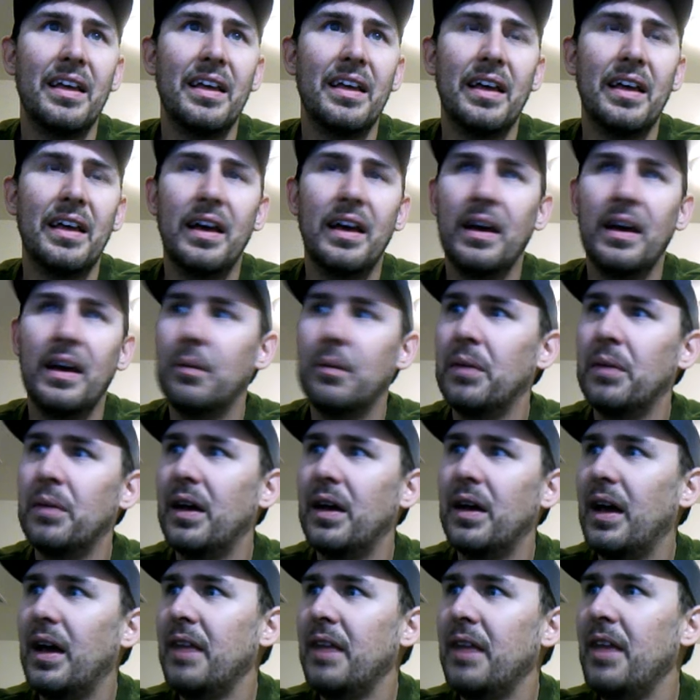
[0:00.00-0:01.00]
And
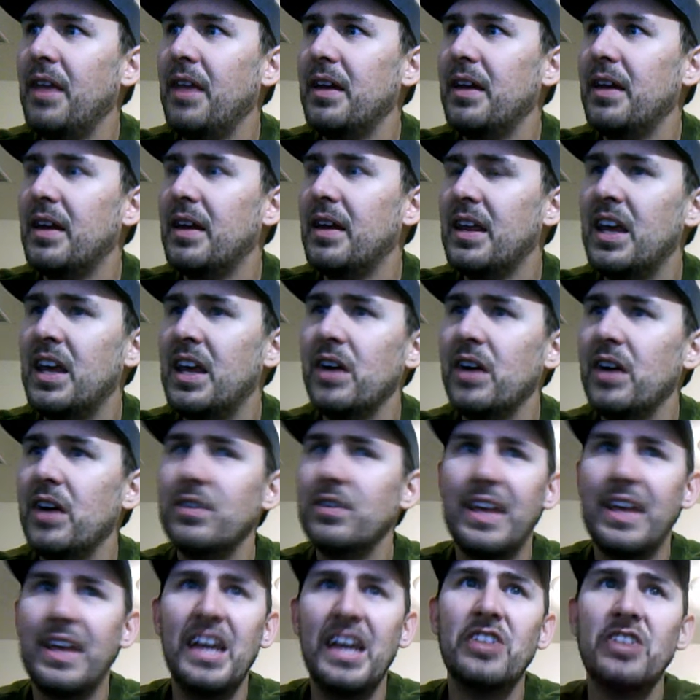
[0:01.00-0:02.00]
then
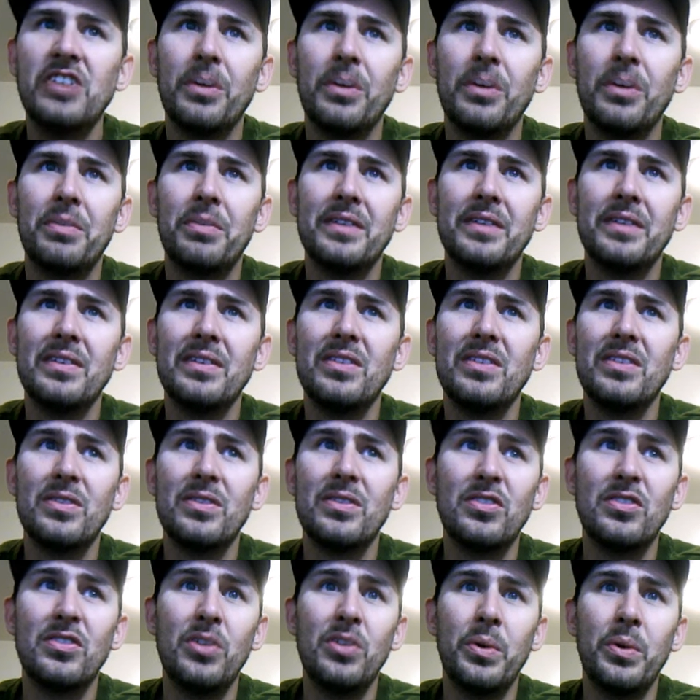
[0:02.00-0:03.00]
here's Egypt. This is the
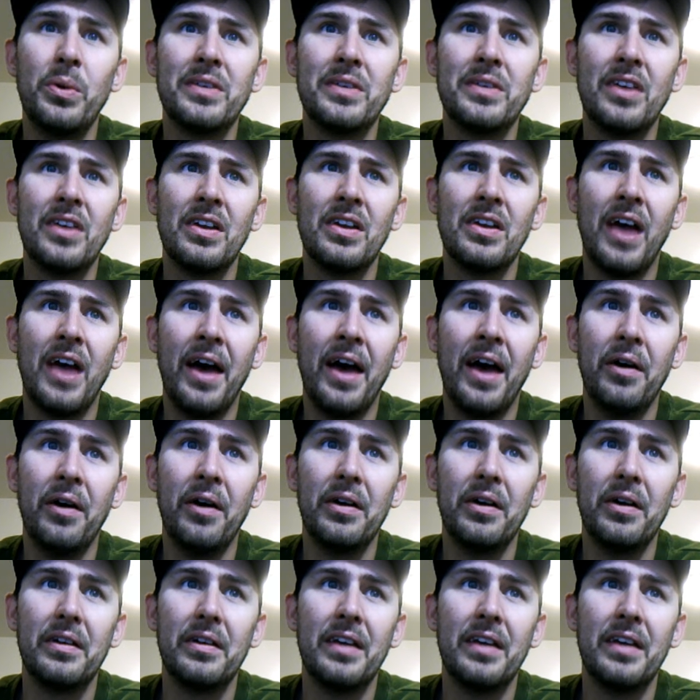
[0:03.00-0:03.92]
Suez Canal.